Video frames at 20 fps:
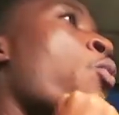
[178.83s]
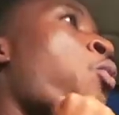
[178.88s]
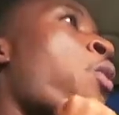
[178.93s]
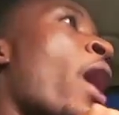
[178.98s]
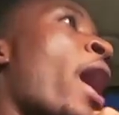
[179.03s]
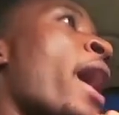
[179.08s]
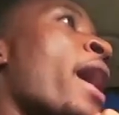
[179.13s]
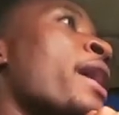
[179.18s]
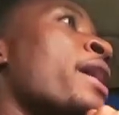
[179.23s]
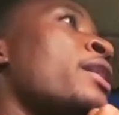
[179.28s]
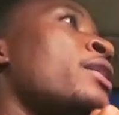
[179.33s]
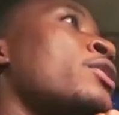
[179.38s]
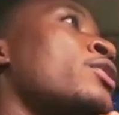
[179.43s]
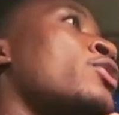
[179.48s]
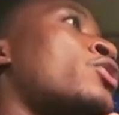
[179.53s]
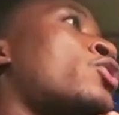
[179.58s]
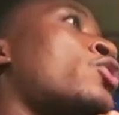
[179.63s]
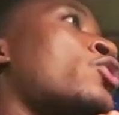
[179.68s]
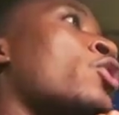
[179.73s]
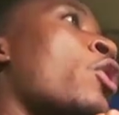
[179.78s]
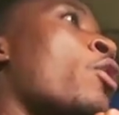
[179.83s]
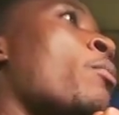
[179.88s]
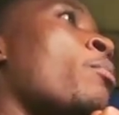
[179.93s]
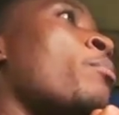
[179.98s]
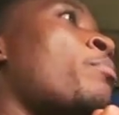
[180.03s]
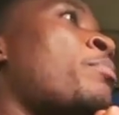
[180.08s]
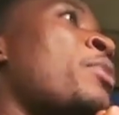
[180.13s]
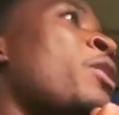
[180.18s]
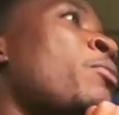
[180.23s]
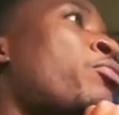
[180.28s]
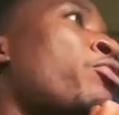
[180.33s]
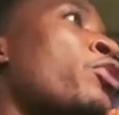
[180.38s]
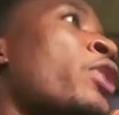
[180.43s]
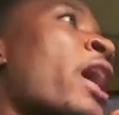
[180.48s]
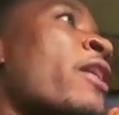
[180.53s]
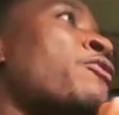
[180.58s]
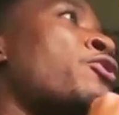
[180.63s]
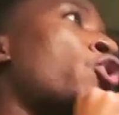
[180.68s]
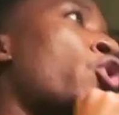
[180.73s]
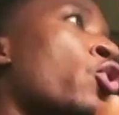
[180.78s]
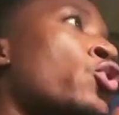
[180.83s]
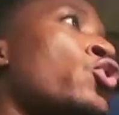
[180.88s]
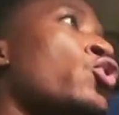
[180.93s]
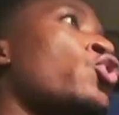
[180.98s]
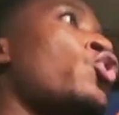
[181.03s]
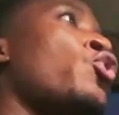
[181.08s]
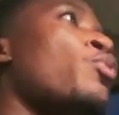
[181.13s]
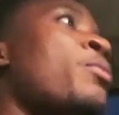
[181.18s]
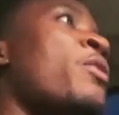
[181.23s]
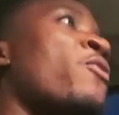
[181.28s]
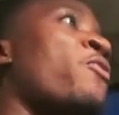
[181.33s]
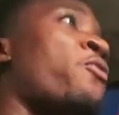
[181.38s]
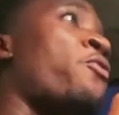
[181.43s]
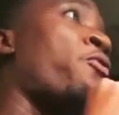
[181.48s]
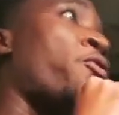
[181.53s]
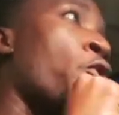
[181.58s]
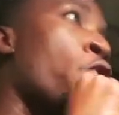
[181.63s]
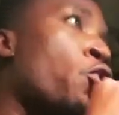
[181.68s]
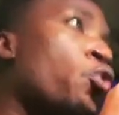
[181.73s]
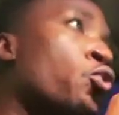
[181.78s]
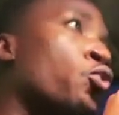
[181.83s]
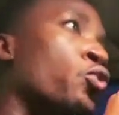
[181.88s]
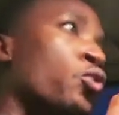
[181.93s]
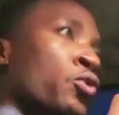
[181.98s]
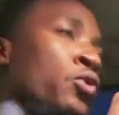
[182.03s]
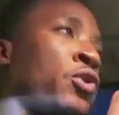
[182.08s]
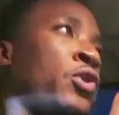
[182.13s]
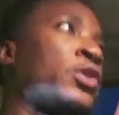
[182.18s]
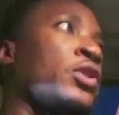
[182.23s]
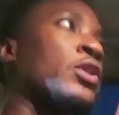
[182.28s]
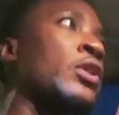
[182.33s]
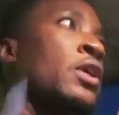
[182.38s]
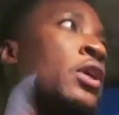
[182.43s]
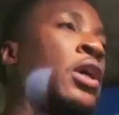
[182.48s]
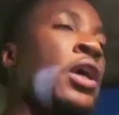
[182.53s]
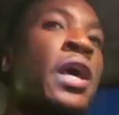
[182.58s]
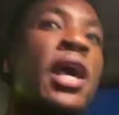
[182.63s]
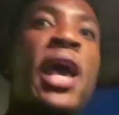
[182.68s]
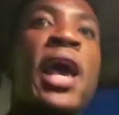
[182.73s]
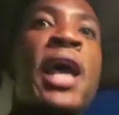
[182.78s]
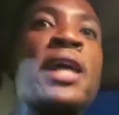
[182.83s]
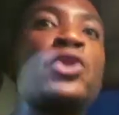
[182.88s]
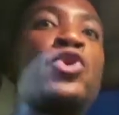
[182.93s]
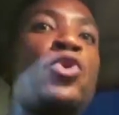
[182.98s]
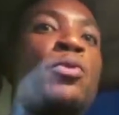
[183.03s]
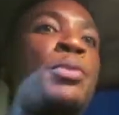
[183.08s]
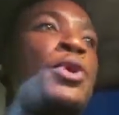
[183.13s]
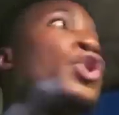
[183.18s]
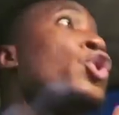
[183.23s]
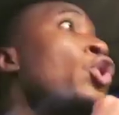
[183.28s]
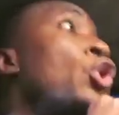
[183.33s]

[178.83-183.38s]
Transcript: why some people have chosen to be fools and to be